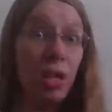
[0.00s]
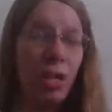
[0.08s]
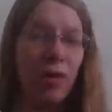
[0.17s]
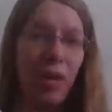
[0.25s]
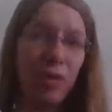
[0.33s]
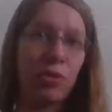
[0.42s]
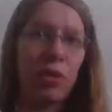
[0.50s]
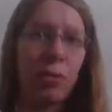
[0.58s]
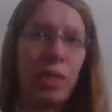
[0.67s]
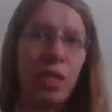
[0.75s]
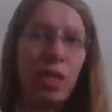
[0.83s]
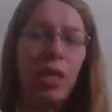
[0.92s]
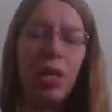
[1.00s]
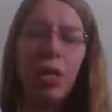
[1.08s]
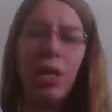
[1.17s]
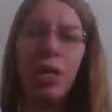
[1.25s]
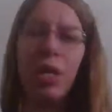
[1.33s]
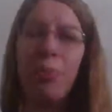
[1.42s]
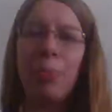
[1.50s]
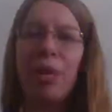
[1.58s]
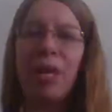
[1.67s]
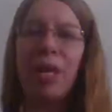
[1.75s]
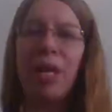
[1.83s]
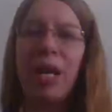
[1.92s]
I'll have extra money,
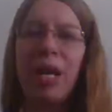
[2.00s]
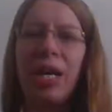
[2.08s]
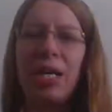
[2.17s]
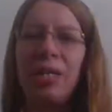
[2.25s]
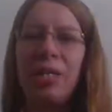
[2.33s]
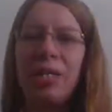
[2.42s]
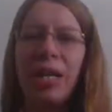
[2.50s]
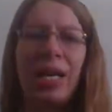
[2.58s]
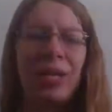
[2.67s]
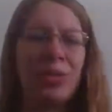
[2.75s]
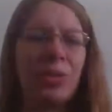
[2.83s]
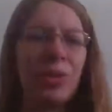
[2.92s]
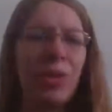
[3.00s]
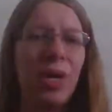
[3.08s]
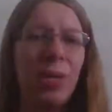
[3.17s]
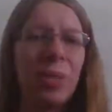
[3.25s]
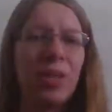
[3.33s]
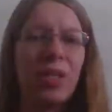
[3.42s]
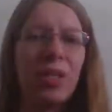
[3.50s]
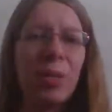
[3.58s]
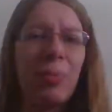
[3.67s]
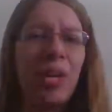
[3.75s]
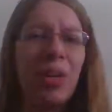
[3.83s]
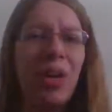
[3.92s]
but I don't know how I'm getting all
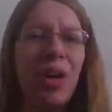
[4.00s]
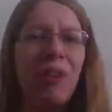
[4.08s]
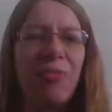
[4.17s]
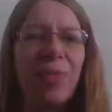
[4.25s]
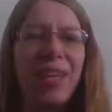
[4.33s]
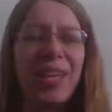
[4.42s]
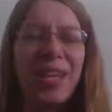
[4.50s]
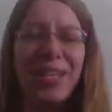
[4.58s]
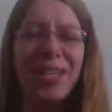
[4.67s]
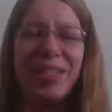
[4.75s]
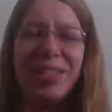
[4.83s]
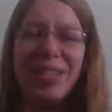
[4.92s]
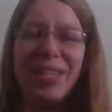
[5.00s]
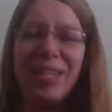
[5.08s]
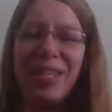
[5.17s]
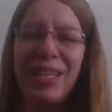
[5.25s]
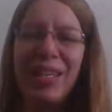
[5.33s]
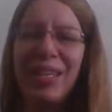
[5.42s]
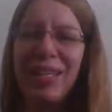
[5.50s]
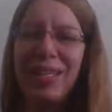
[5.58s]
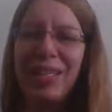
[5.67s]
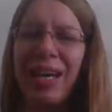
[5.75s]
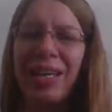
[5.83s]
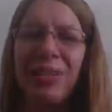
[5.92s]
that paid off because
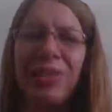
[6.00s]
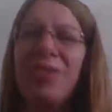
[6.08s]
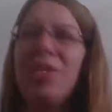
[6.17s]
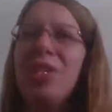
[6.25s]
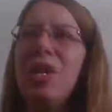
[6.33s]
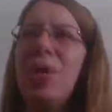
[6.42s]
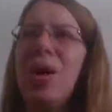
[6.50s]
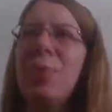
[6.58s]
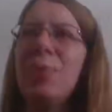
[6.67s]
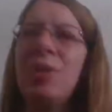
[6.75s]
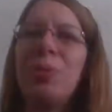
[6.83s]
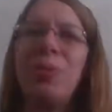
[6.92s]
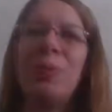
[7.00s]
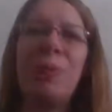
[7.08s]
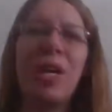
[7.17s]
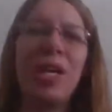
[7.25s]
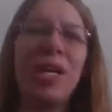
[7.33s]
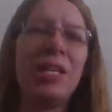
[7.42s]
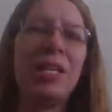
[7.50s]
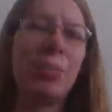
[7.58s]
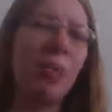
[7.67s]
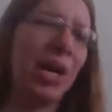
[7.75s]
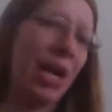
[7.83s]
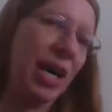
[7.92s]
I don't even know how I'm going to be paying
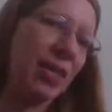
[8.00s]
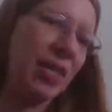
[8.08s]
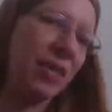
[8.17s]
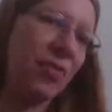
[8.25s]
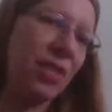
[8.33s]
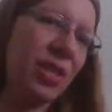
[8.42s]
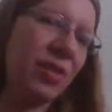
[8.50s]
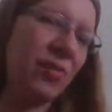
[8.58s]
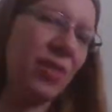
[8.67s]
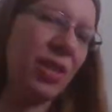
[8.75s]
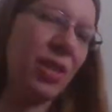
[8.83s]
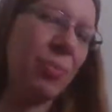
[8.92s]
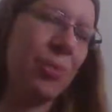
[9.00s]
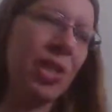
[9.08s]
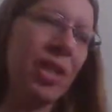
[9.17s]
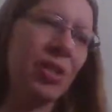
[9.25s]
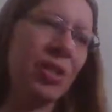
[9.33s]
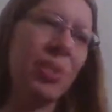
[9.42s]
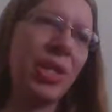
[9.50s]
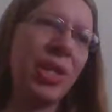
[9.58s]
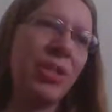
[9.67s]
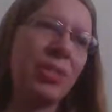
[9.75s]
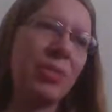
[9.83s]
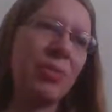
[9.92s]
deposit for my next
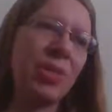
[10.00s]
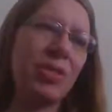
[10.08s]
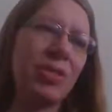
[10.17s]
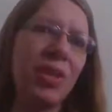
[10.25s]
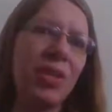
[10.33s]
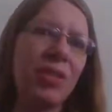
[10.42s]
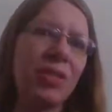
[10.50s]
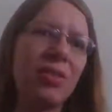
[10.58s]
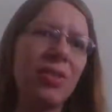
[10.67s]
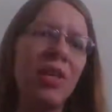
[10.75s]
place, which sucks.